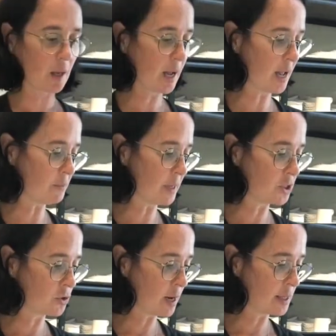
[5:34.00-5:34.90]
I have my
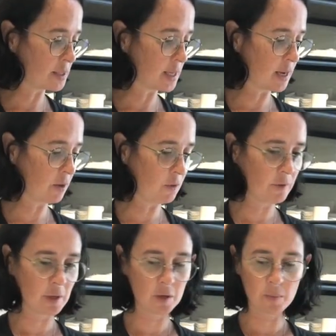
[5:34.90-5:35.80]
drying tile over
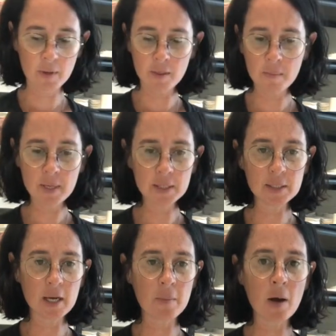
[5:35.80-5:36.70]
here, but in the meantime,